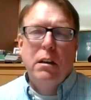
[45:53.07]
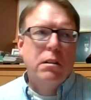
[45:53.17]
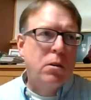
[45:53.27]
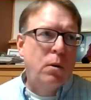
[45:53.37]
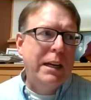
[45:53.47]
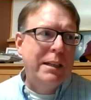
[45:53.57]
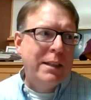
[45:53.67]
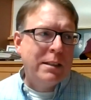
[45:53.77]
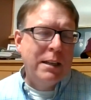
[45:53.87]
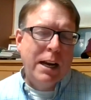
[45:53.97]
So it
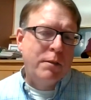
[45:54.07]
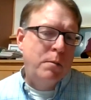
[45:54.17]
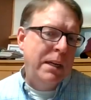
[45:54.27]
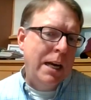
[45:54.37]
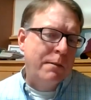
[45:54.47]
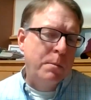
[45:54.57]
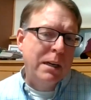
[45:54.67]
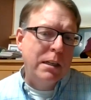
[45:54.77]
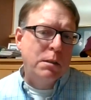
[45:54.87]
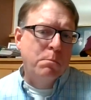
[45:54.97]
doesn't have to be
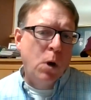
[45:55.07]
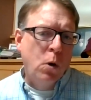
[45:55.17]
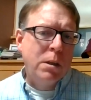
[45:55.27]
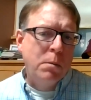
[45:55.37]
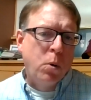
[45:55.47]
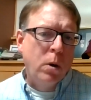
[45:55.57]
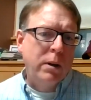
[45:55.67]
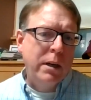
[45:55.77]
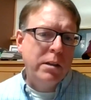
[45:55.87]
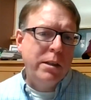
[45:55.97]
everybody's most
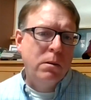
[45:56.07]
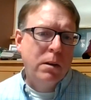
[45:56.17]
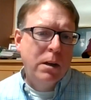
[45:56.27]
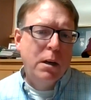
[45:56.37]
important issue,